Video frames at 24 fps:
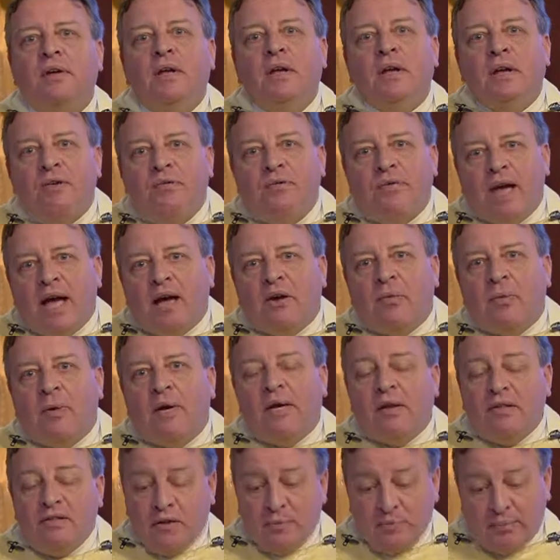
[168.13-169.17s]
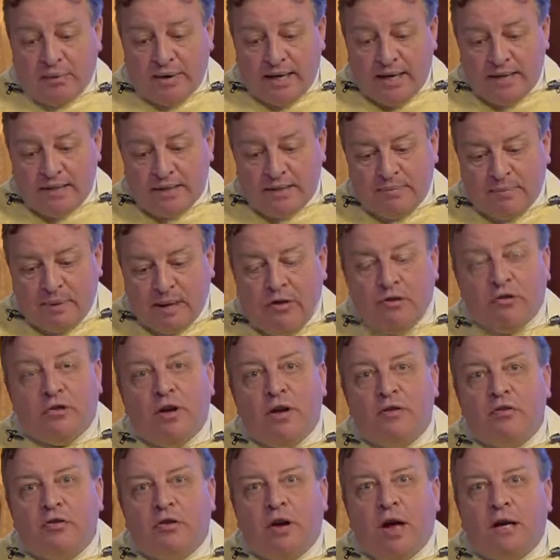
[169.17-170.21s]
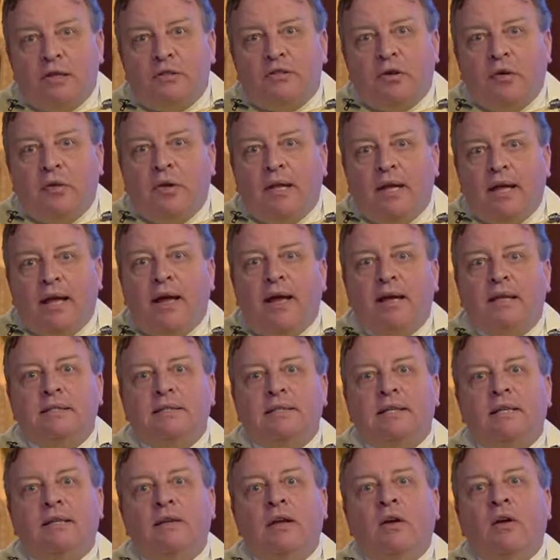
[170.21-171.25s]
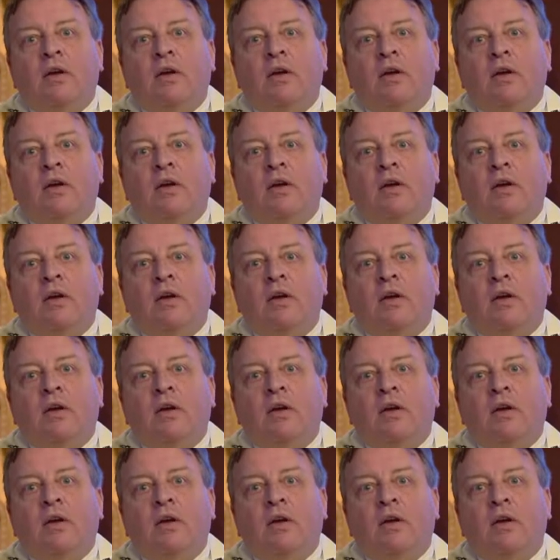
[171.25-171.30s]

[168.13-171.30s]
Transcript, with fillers: In fact, one of the prayers by Jean Jacques Ollier said,